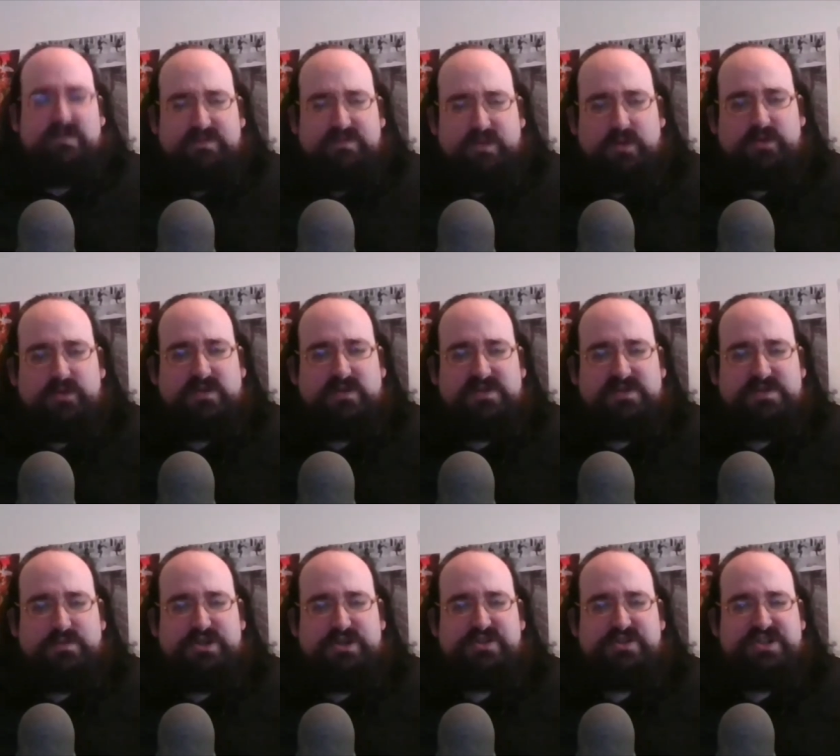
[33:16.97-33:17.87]

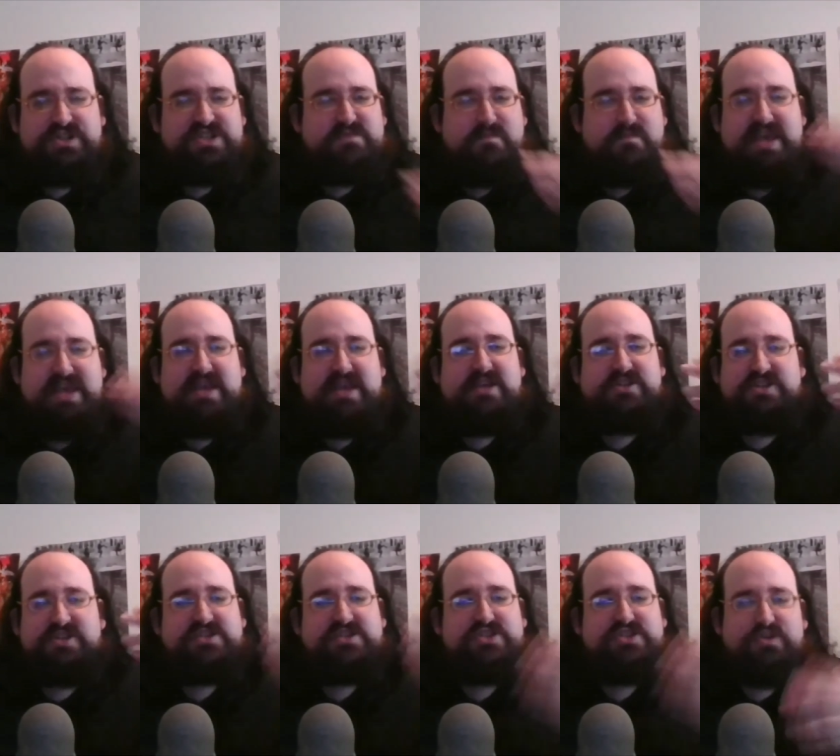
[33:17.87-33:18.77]
vocals which are just me
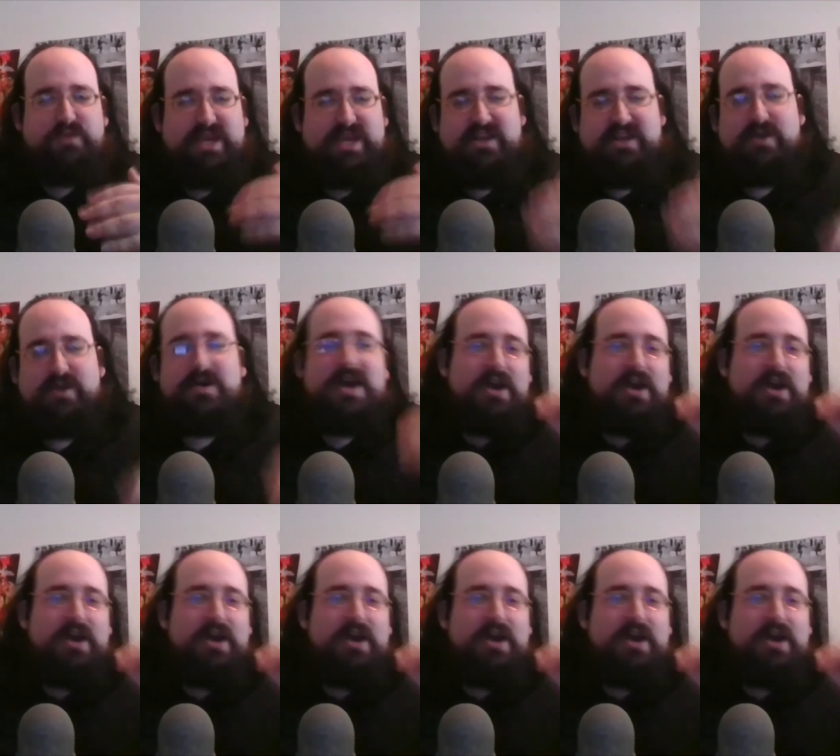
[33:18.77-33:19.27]
just doing you know